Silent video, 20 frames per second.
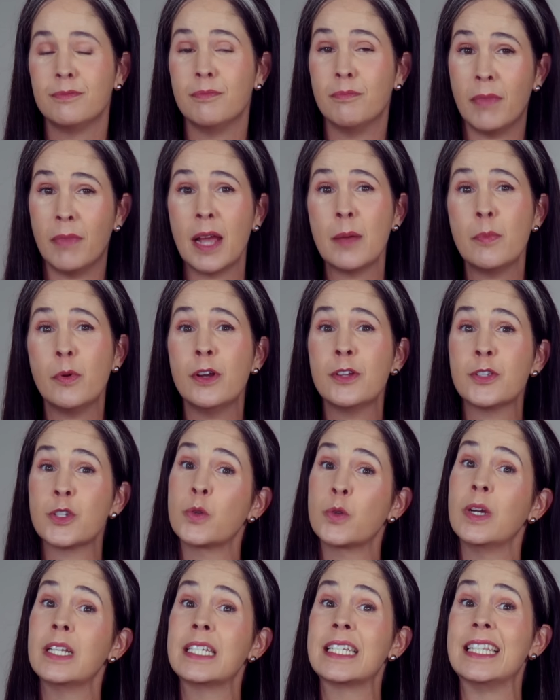My boys are
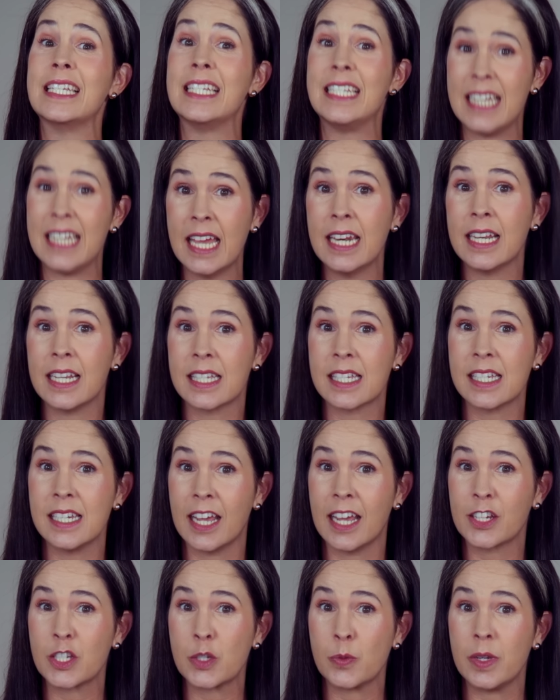going to the dentist
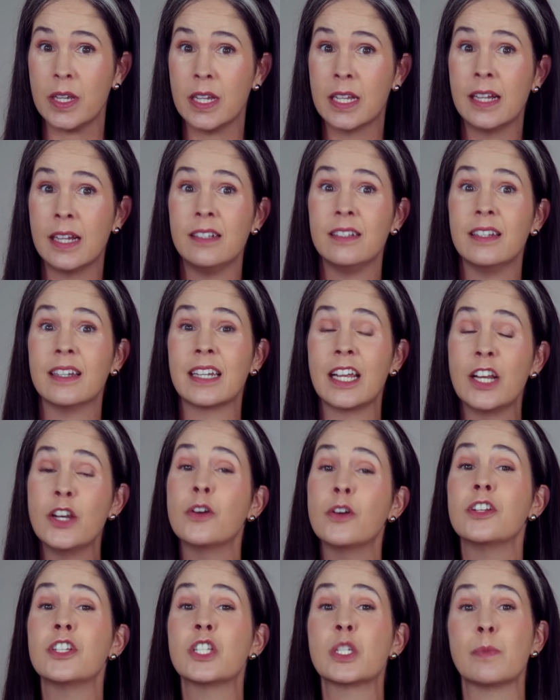next week, and I
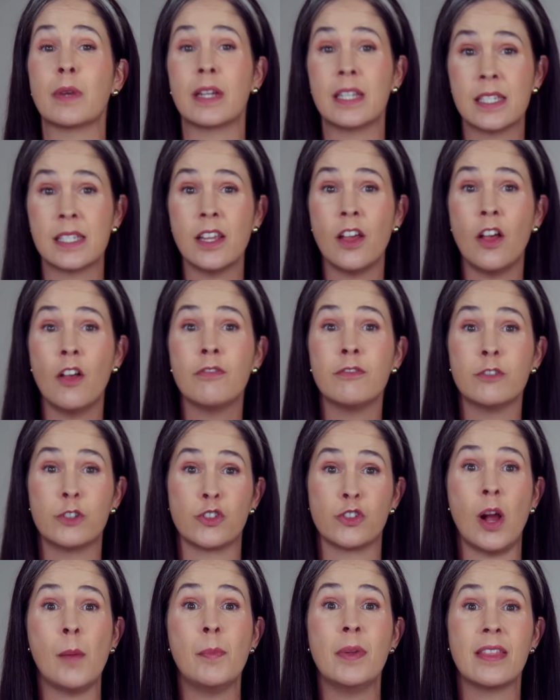noticed myself
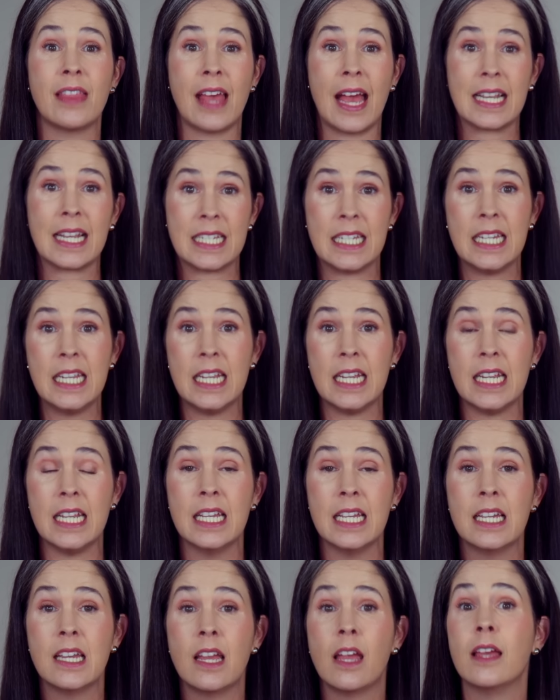dropping that
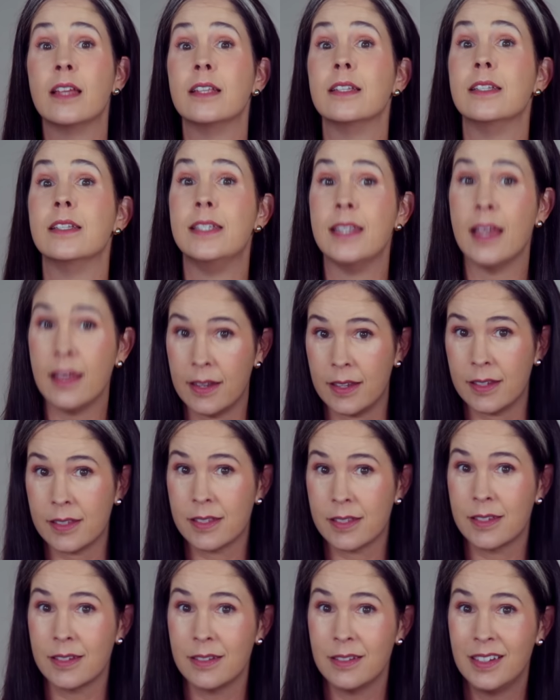T,
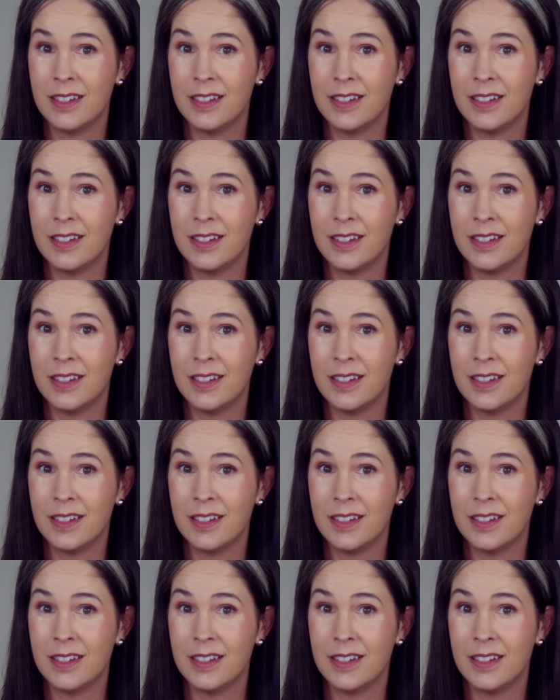dentist.